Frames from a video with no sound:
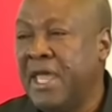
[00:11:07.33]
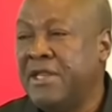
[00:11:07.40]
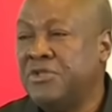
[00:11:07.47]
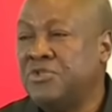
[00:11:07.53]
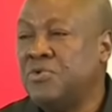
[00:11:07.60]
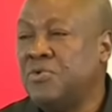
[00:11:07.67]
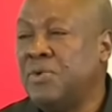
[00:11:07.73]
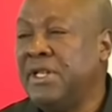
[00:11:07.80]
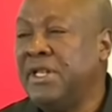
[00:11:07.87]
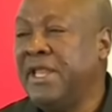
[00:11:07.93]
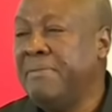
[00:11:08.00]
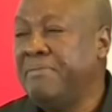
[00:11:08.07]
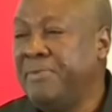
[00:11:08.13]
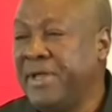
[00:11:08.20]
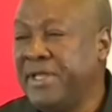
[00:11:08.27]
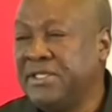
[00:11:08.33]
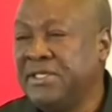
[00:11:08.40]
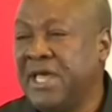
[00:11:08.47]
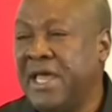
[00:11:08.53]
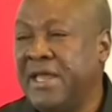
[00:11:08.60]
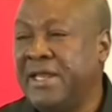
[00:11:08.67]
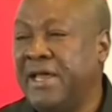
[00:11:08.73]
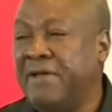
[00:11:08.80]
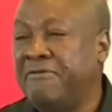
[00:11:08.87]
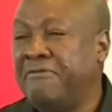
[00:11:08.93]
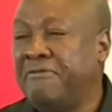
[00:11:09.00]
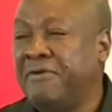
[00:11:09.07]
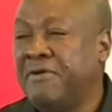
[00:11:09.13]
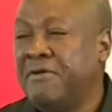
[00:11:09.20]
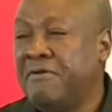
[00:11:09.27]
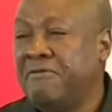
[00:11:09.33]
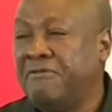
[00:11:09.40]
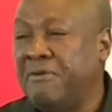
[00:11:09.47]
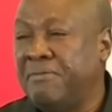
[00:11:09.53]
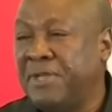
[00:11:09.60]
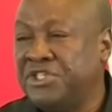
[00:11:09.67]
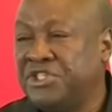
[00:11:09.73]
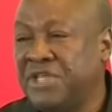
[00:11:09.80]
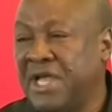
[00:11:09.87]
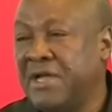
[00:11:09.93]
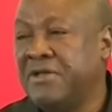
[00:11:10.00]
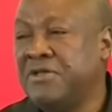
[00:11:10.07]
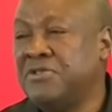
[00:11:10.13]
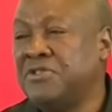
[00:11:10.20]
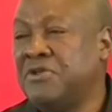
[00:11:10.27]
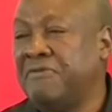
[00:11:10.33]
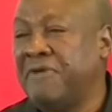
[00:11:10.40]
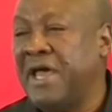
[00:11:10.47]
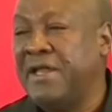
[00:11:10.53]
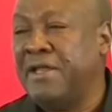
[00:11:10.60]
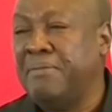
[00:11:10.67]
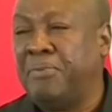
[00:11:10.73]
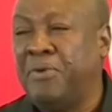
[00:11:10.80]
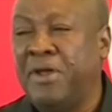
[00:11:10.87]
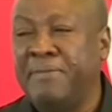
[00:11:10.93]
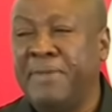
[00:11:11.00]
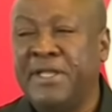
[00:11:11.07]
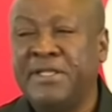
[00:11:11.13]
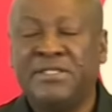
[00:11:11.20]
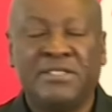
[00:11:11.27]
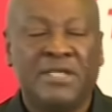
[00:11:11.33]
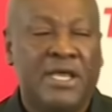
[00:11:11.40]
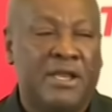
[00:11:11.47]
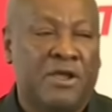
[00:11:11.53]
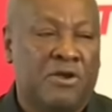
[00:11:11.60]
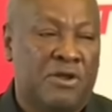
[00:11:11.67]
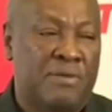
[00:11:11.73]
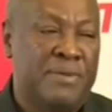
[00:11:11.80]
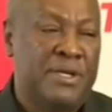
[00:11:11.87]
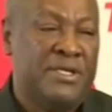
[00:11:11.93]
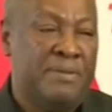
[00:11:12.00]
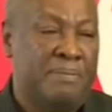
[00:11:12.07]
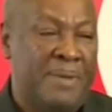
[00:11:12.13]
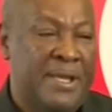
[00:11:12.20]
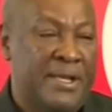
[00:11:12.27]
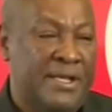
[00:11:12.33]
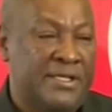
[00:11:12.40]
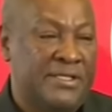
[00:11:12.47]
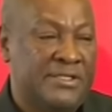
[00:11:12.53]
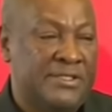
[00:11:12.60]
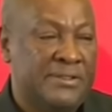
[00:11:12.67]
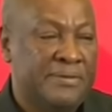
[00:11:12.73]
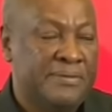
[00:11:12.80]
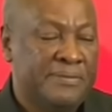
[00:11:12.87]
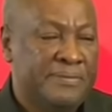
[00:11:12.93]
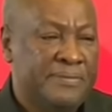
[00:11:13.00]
and it will liberate Ghana from the shackles of unemployment and economic dependence.